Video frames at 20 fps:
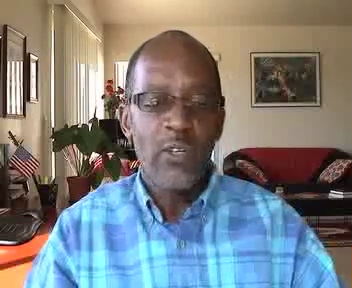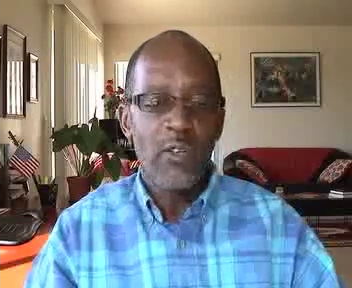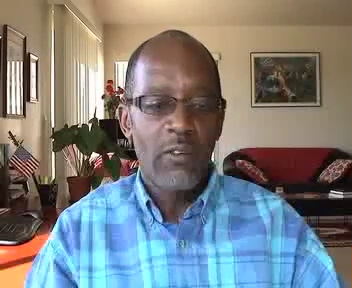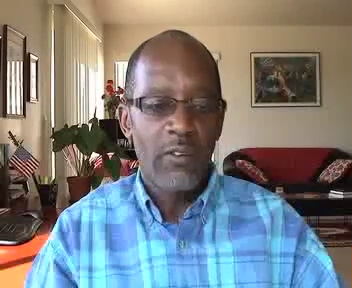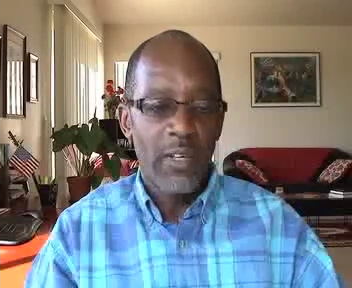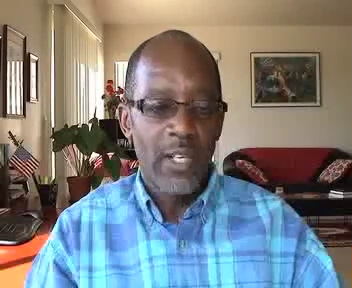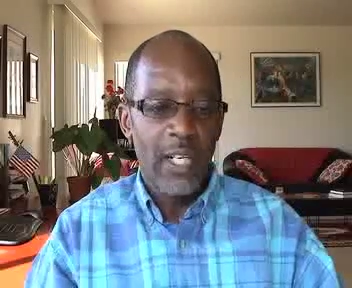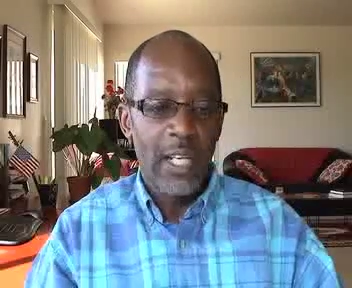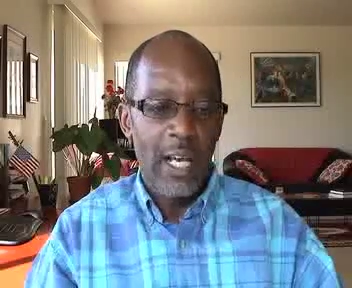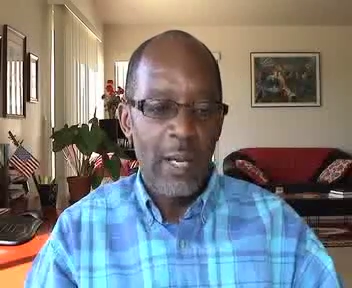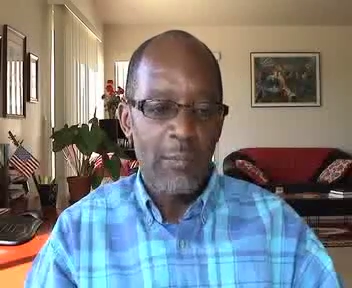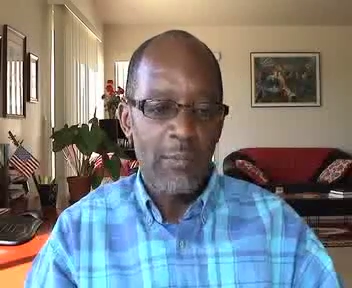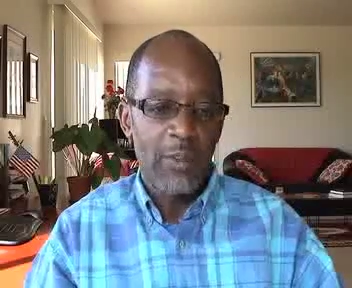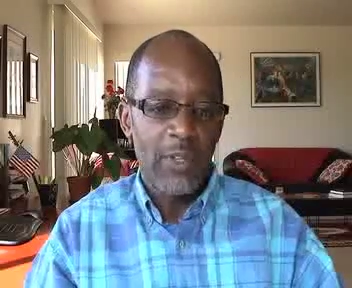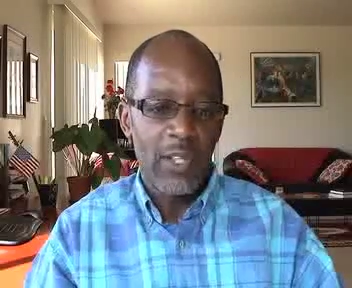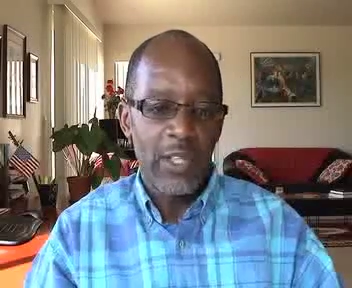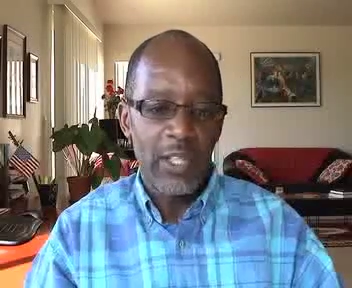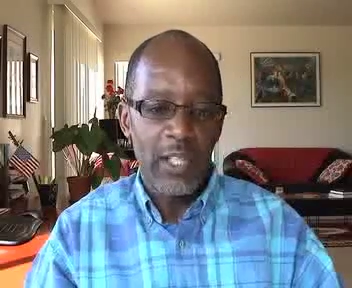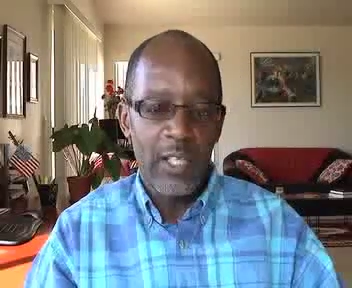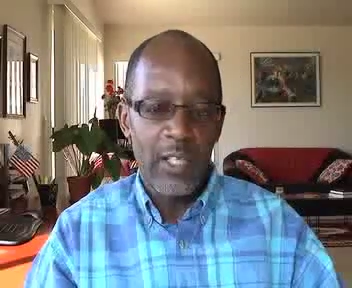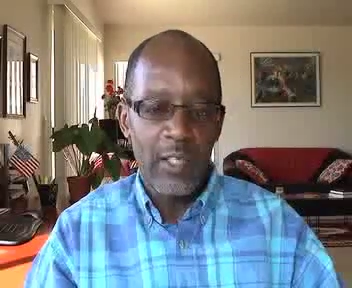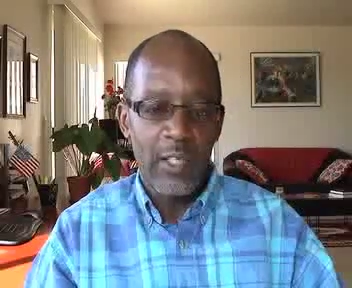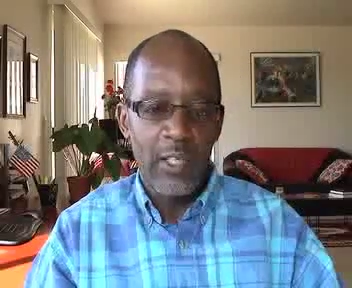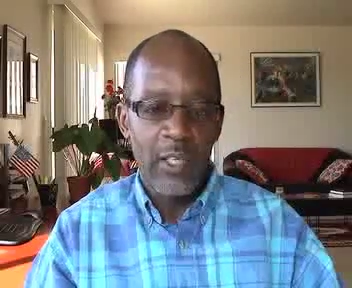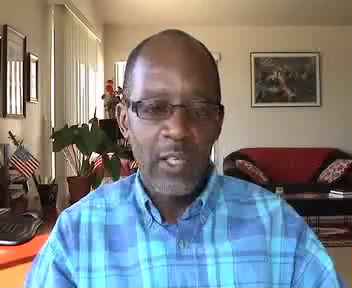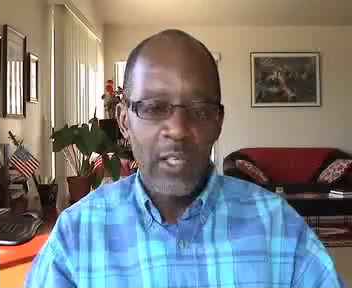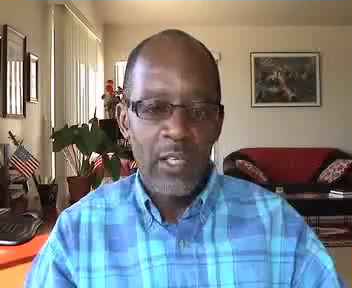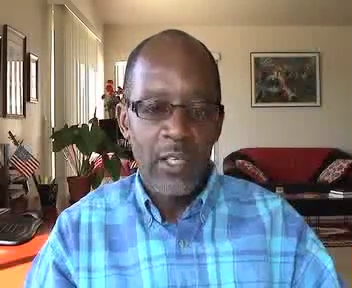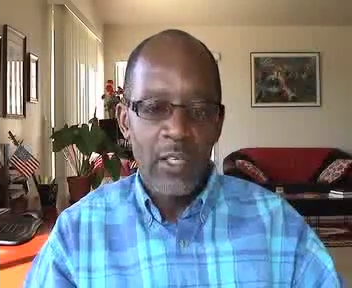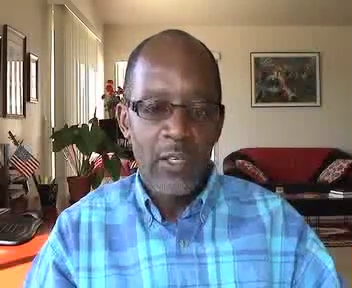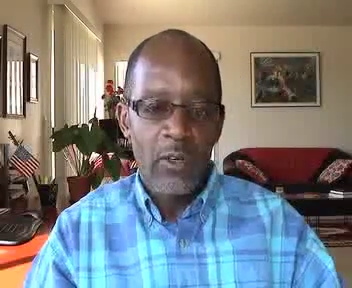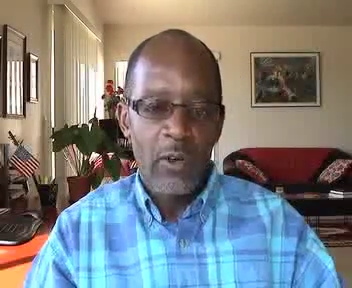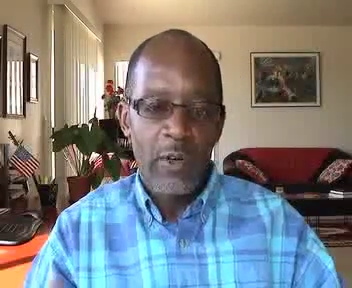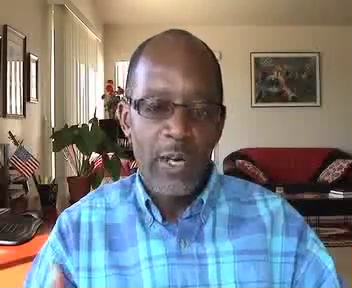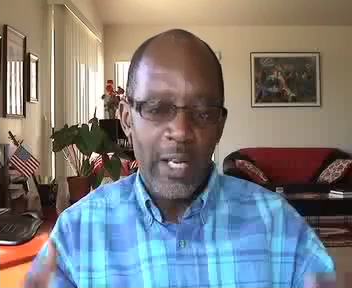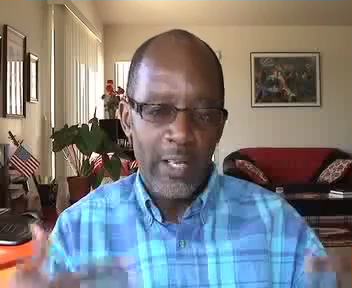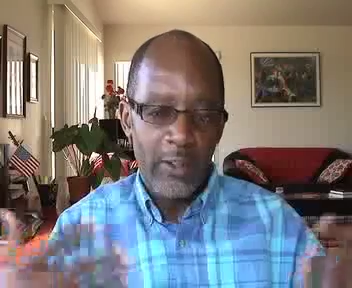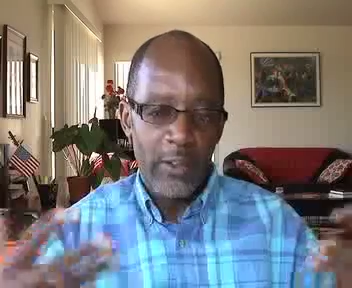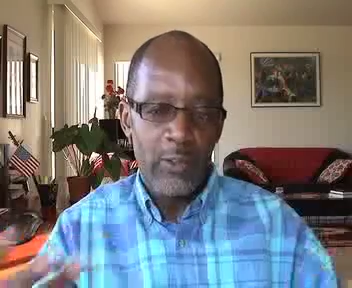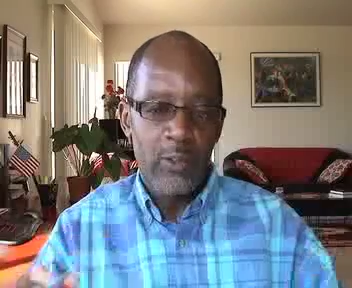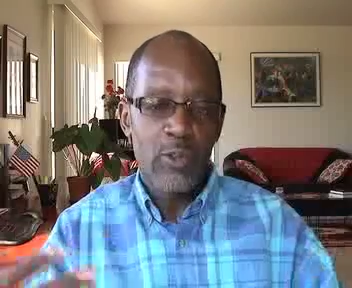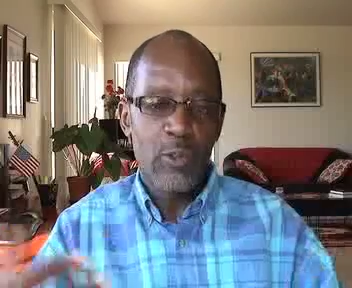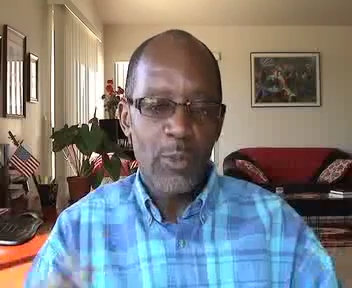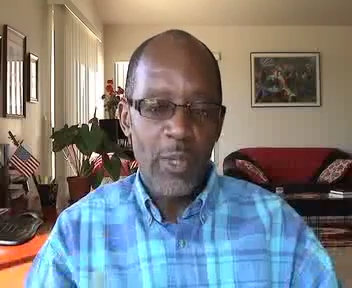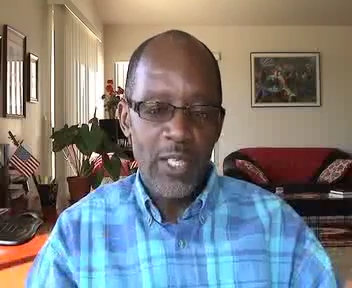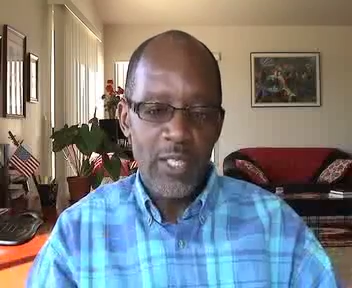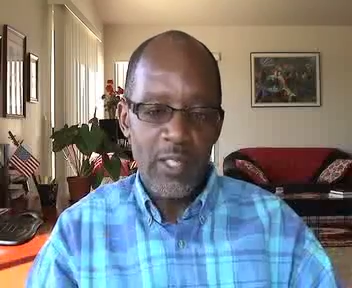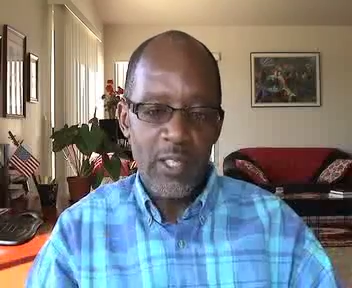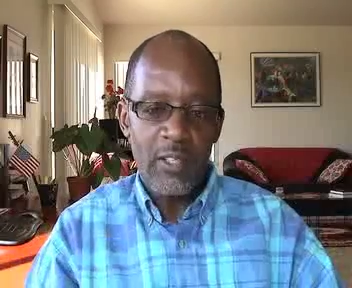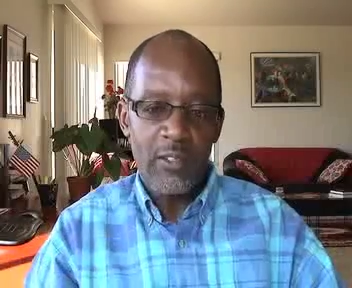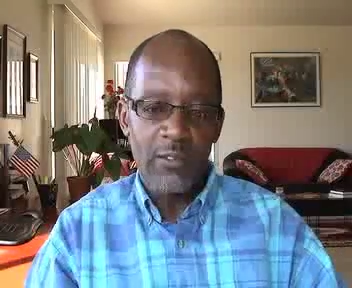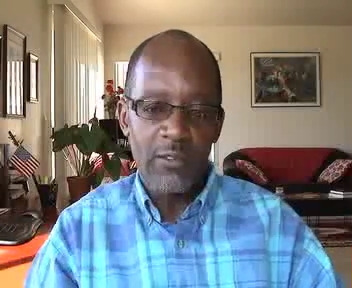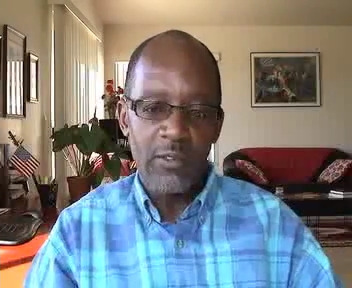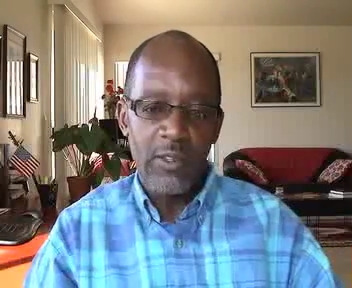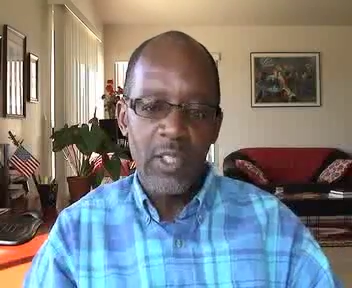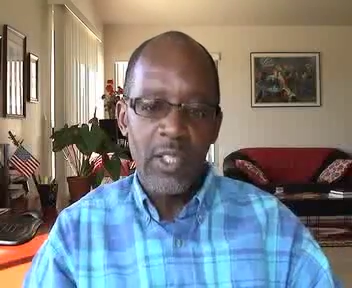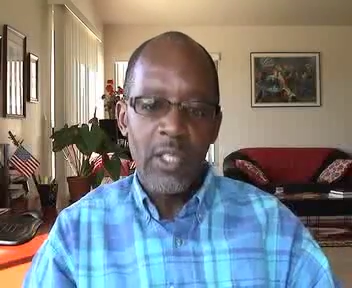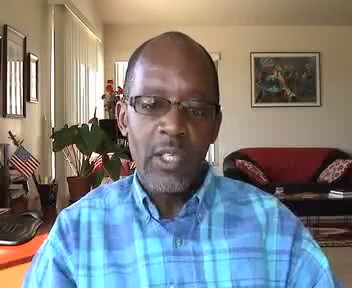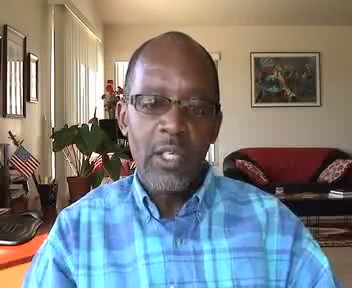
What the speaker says: really I'm thinking, or I thought to myself,